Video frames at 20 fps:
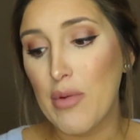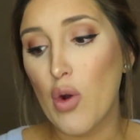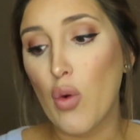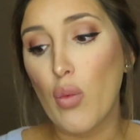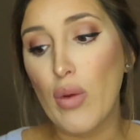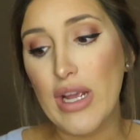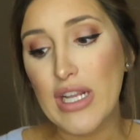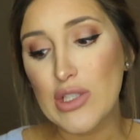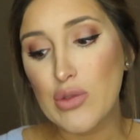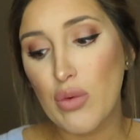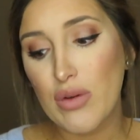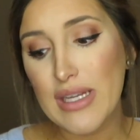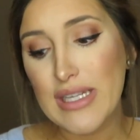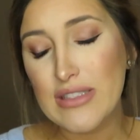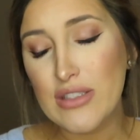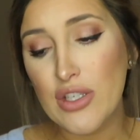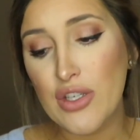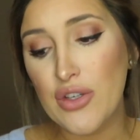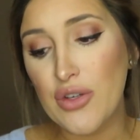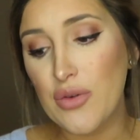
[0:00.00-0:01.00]
Week
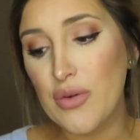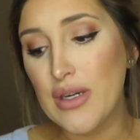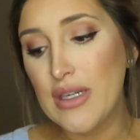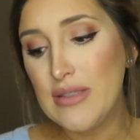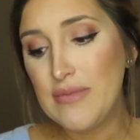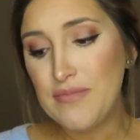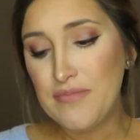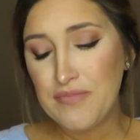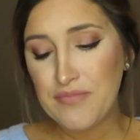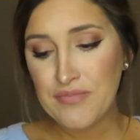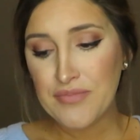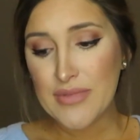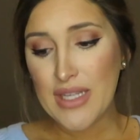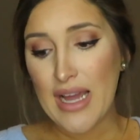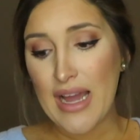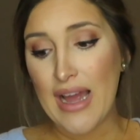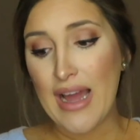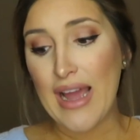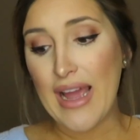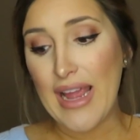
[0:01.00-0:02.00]
22,
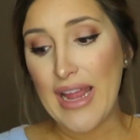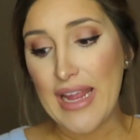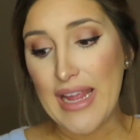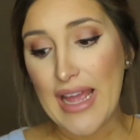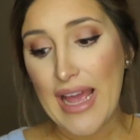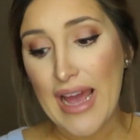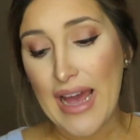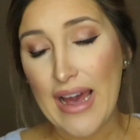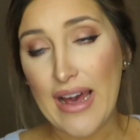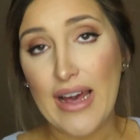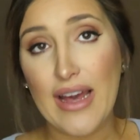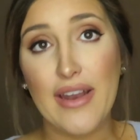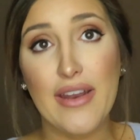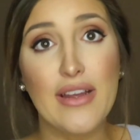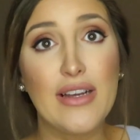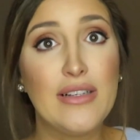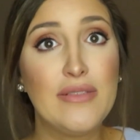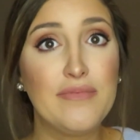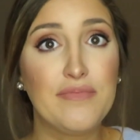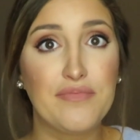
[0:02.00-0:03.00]
I
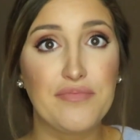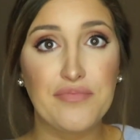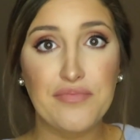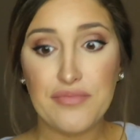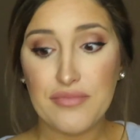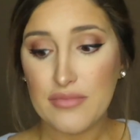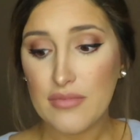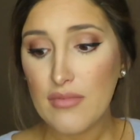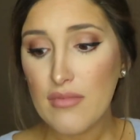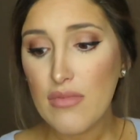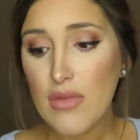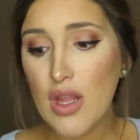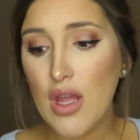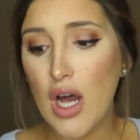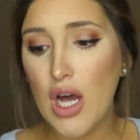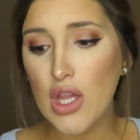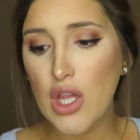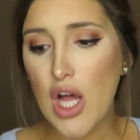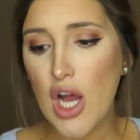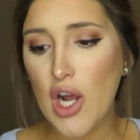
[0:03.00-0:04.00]
had
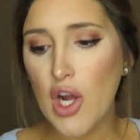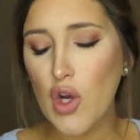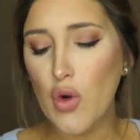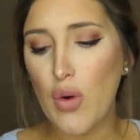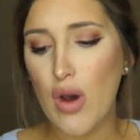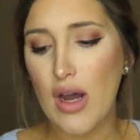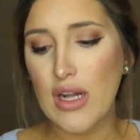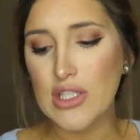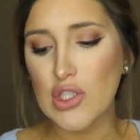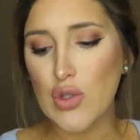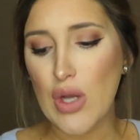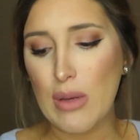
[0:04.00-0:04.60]
a lot go on.